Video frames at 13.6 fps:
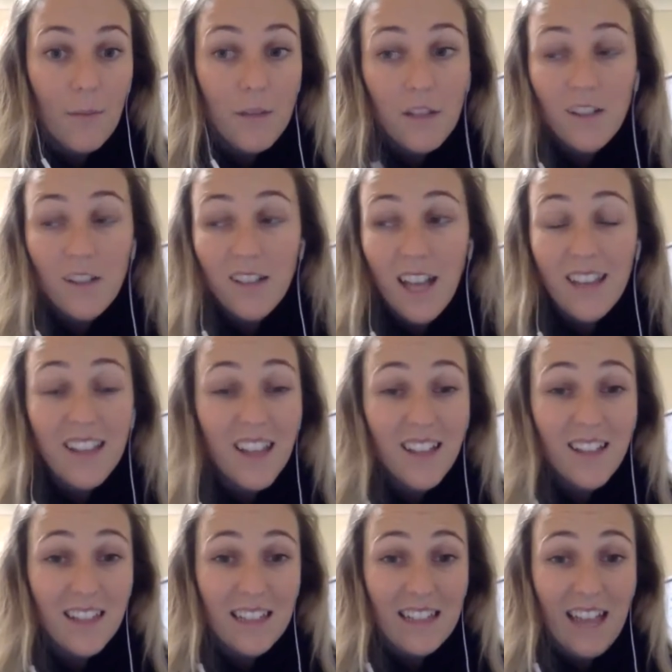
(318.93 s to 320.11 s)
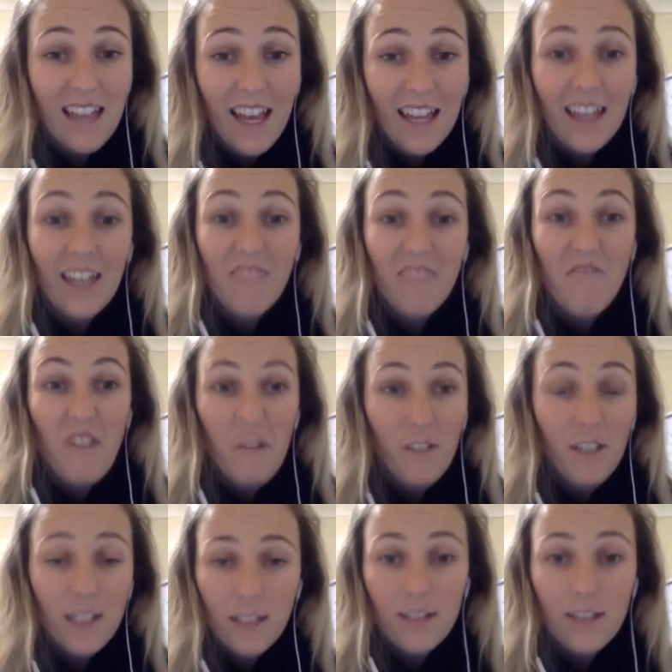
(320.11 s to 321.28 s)
Because at the end of the day, it
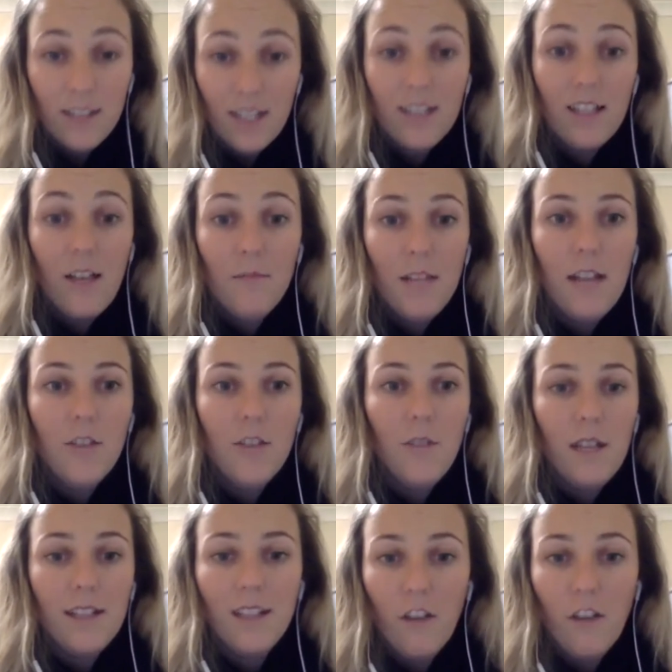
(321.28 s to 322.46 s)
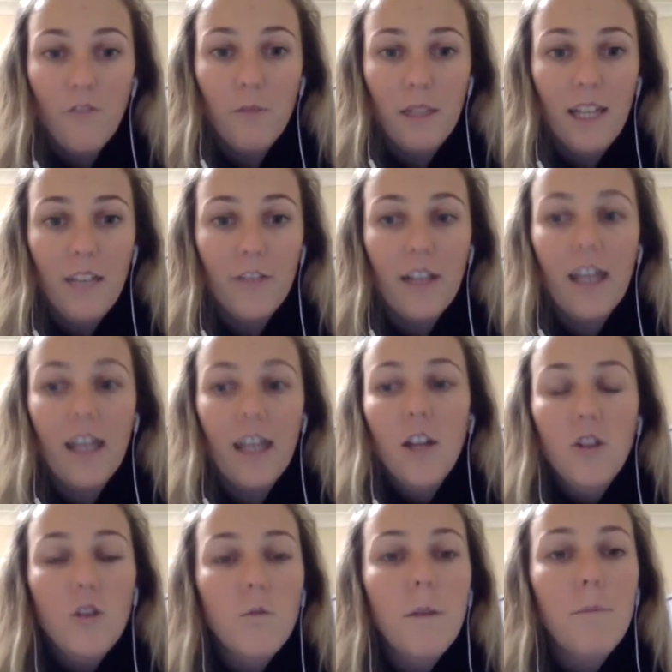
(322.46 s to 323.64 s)
really does come down to our self belief. Like,
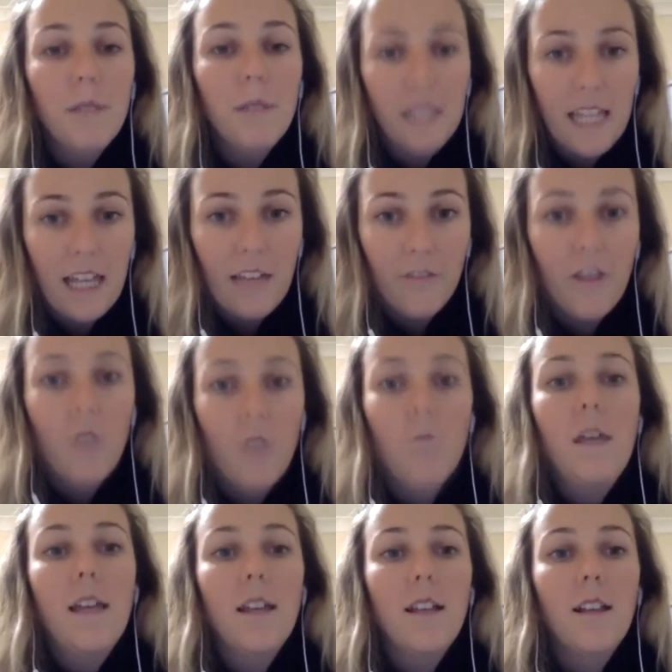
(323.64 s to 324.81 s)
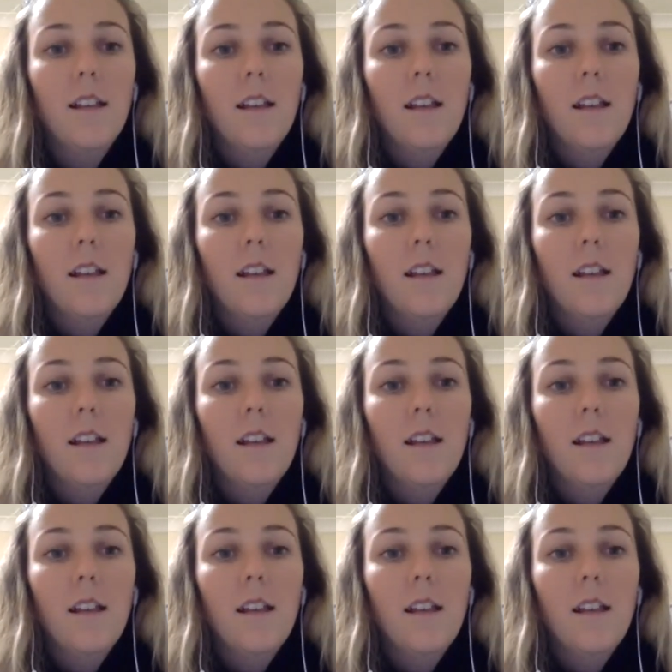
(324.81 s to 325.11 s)
do we believe that we can